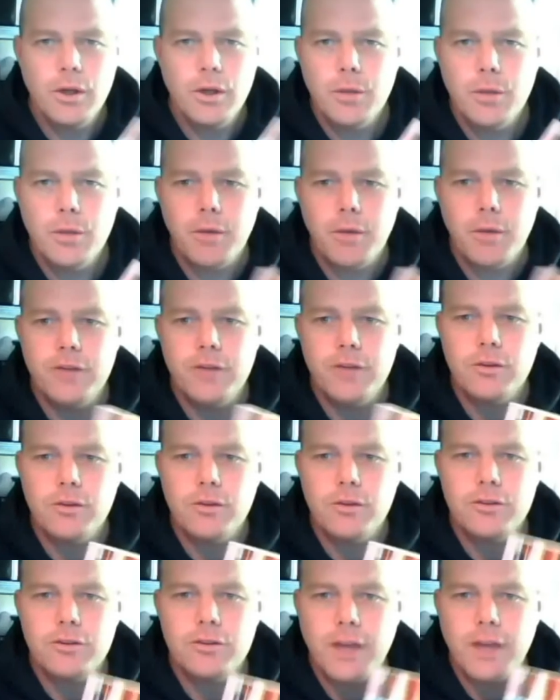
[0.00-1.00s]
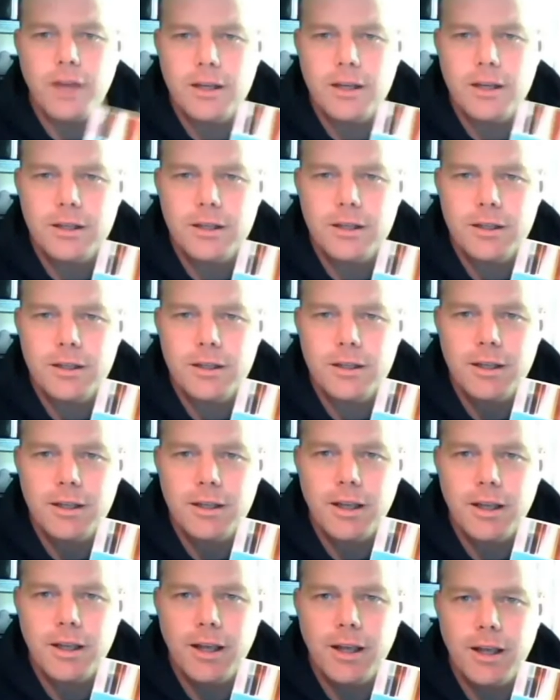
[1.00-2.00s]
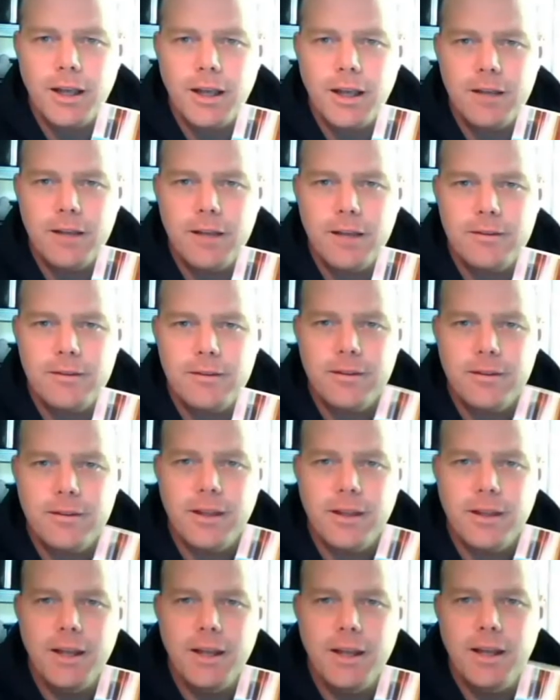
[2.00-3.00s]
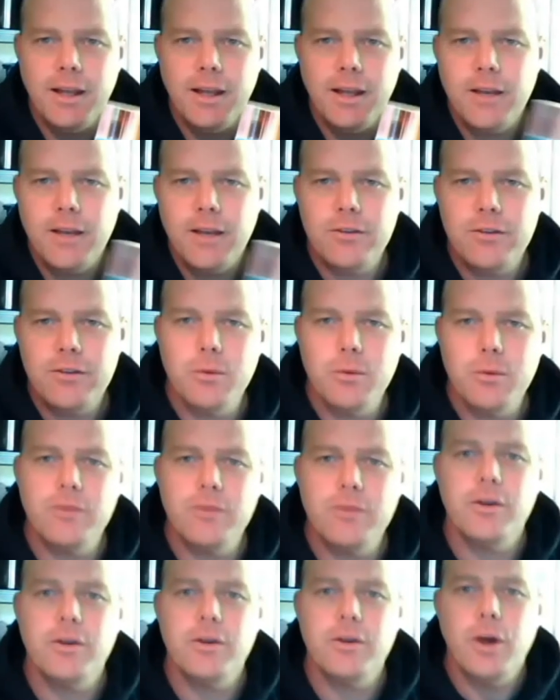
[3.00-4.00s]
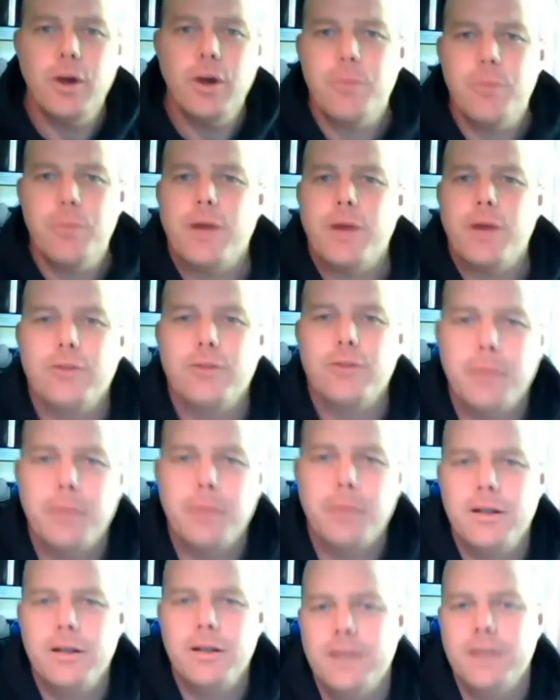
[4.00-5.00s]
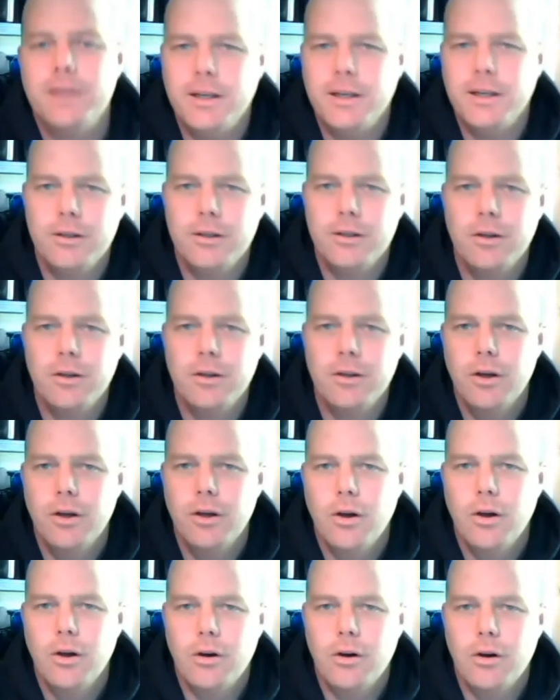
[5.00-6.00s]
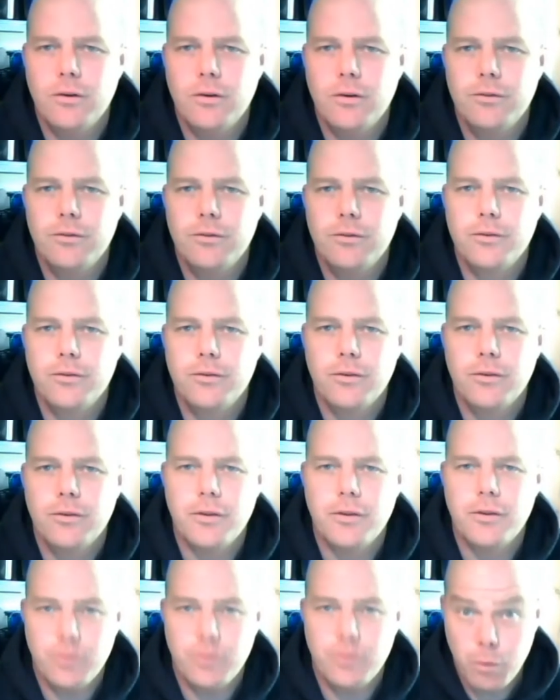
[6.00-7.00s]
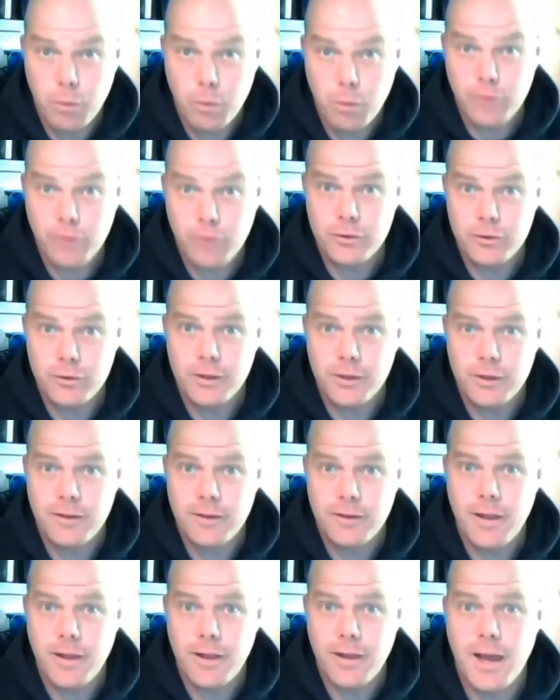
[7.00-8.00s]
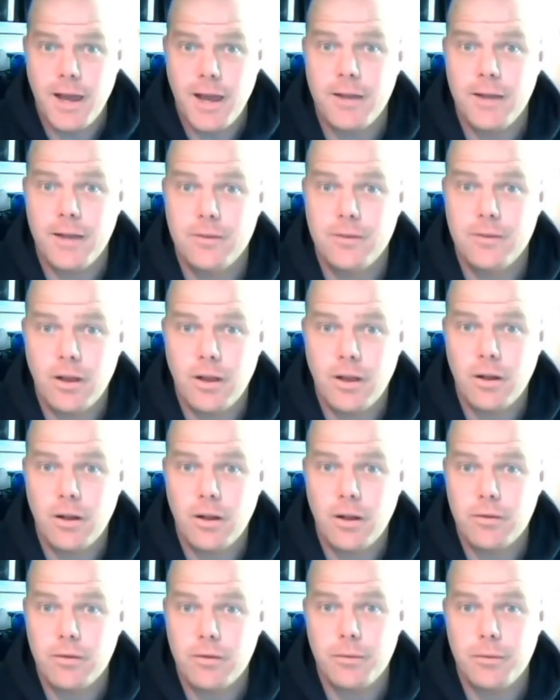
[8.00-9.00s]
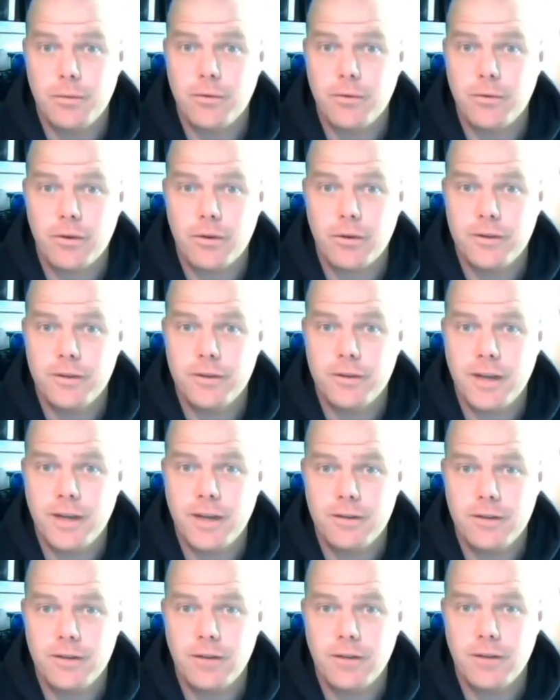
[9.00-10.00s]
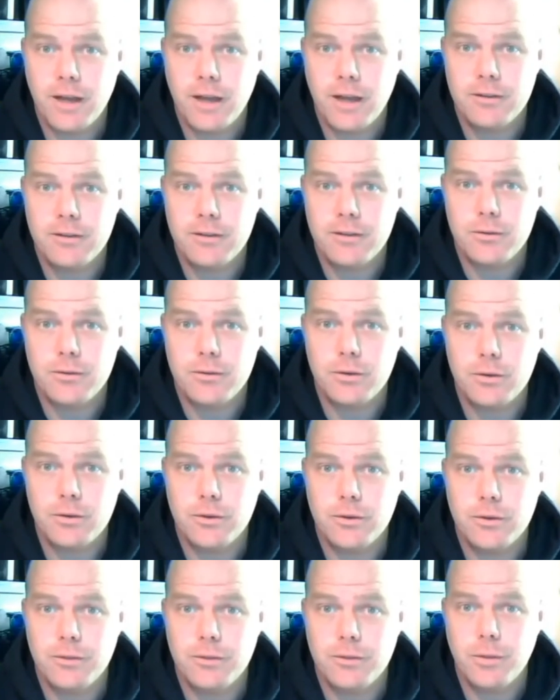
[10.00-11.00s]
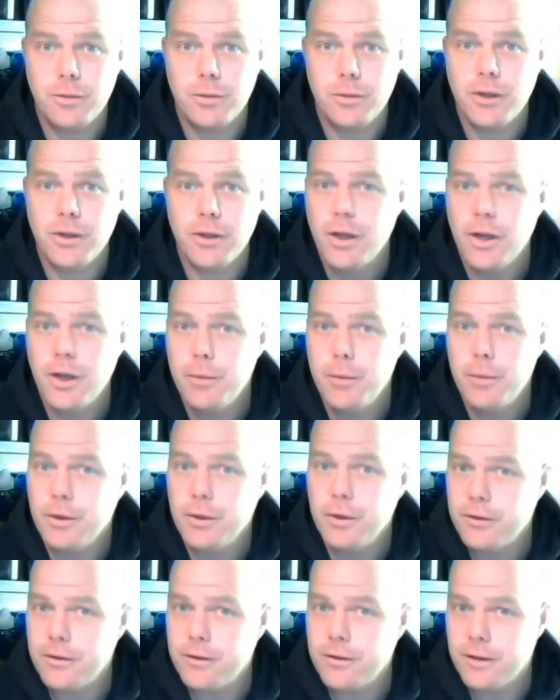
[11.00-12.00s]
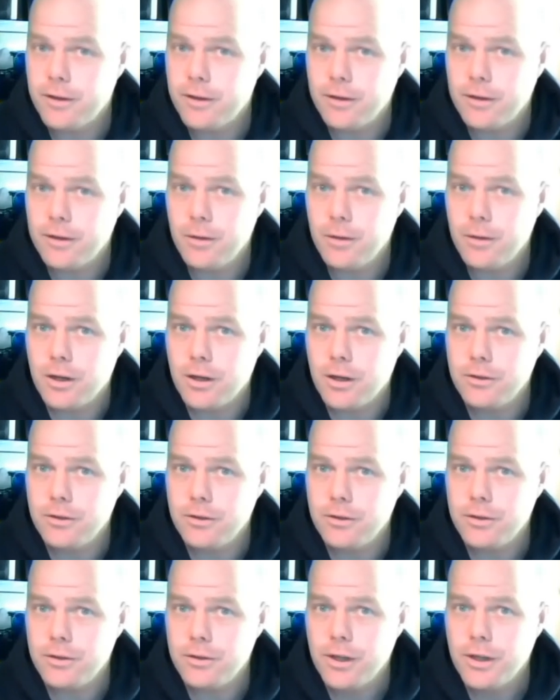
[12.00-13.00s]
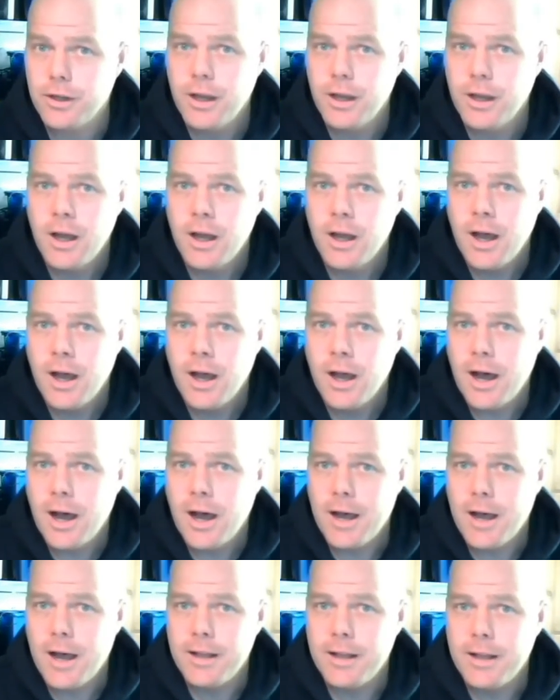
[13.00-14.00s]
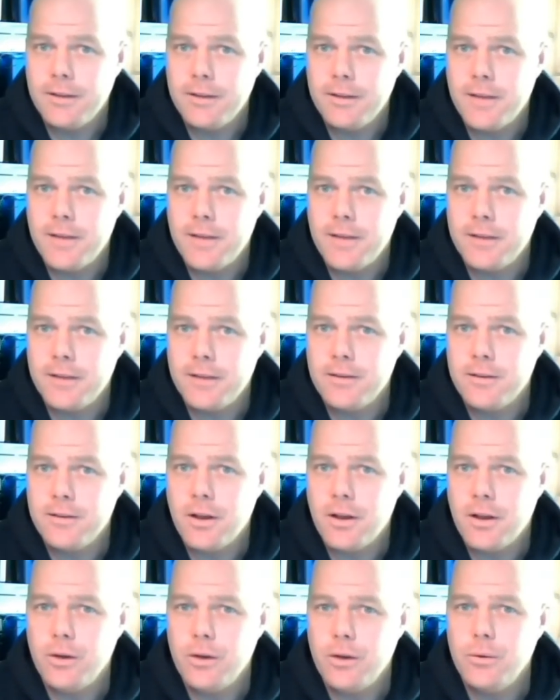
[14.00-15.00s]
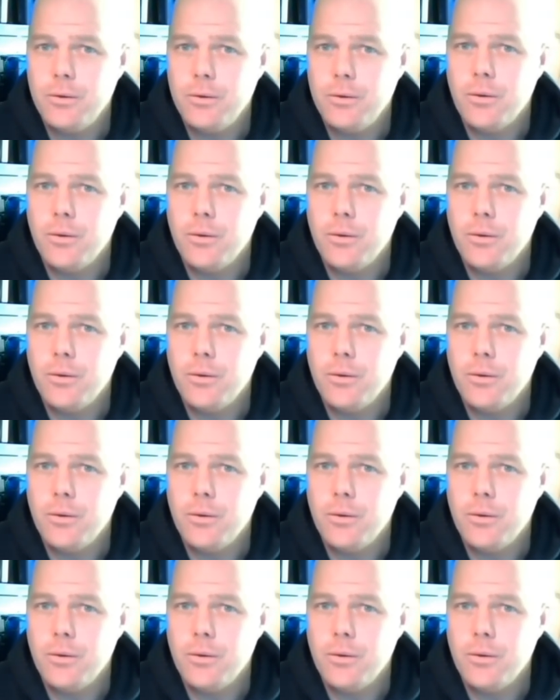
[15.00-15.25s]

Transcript: by John Shank, is the issue of browsability of the repositories that are there. A lot of them contain excellent resources, but because they're so large and there's no